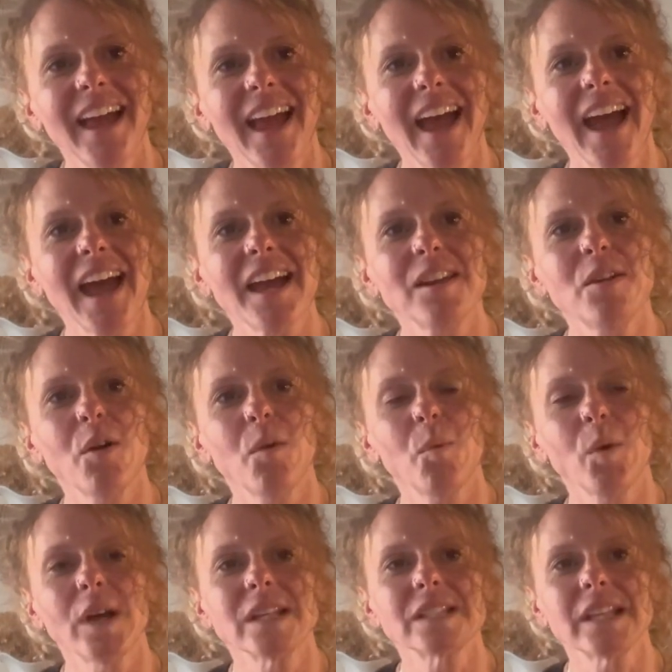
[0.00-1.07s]
had,
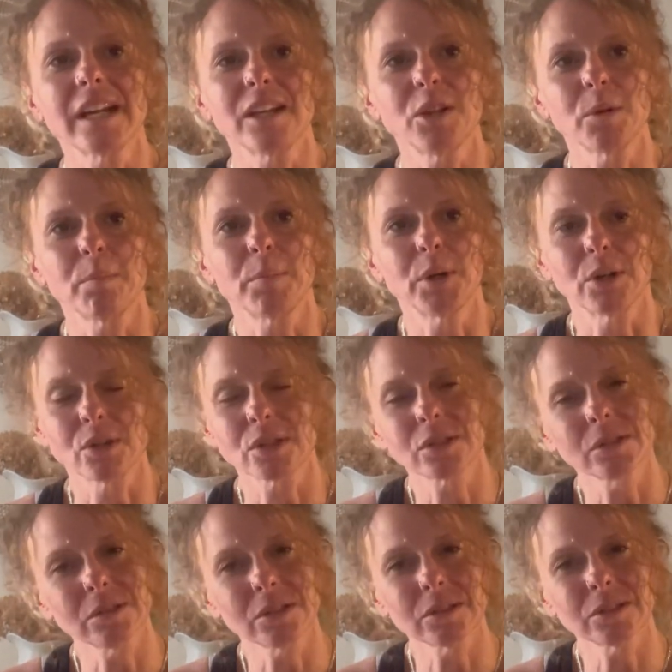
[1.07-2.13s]
was like your
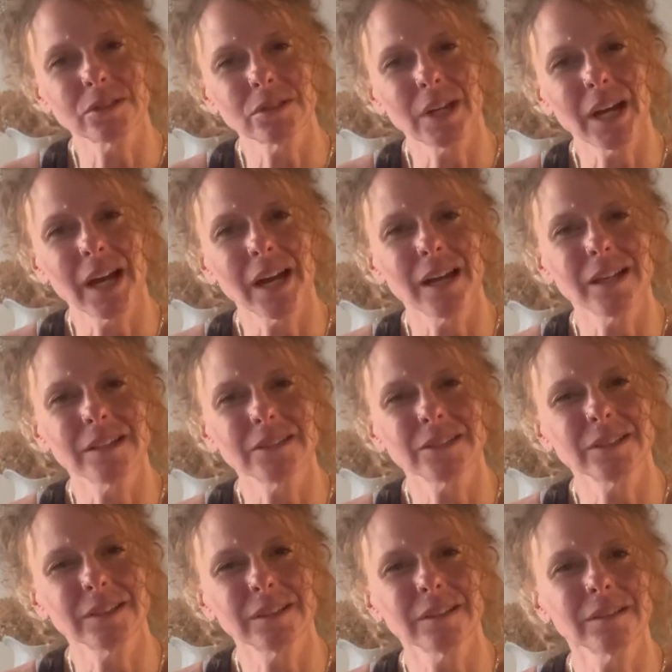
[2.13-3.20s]
personal trash,
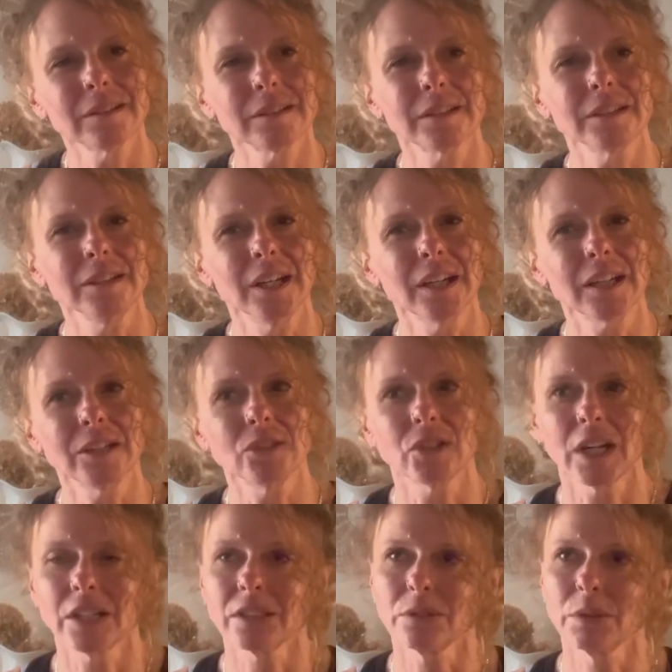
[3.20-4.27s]
the yucky
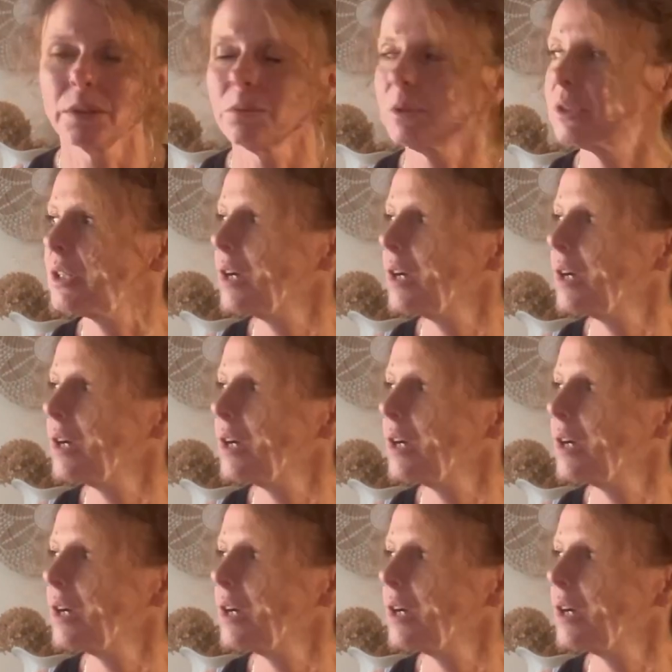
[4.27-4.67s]
trash that we want to